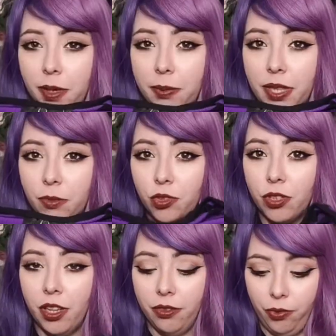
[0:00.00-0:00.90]
might be the most
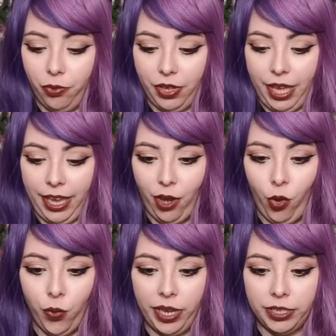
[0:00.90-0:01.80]
colorful thing I
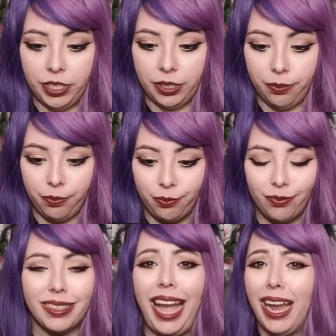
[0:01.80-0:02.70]
own. I just,
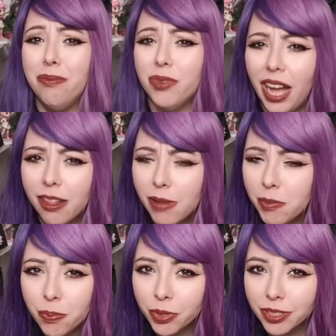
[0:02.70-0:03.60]
I'm, I'm
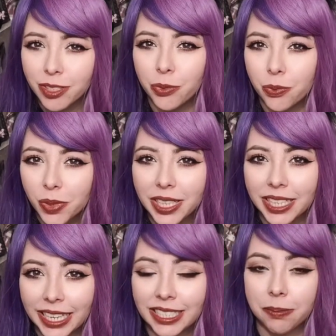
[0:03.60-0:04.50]
a person who really
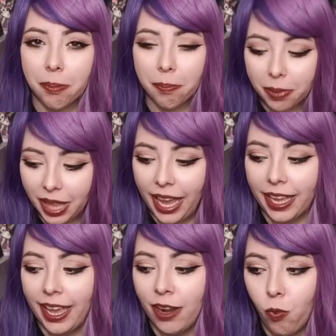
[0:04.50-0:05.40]
likes
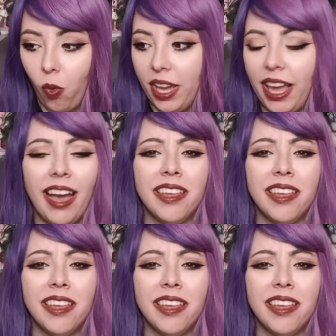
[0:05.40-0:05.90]
black and white.